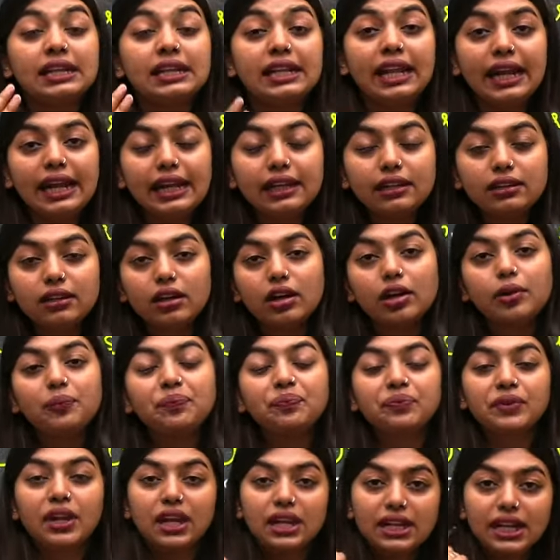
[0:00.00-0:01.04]
Later,
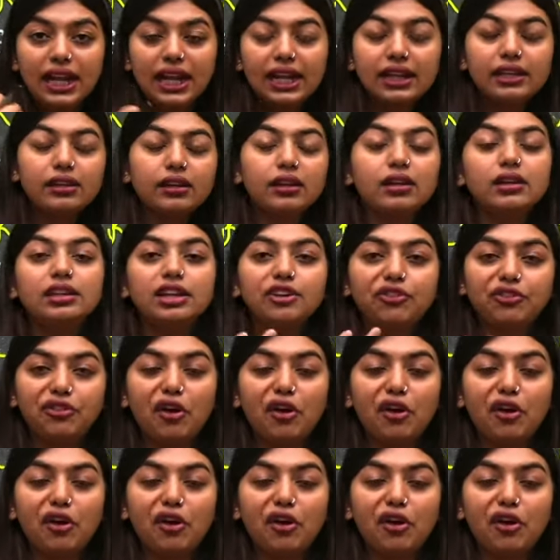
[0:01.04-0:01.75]
they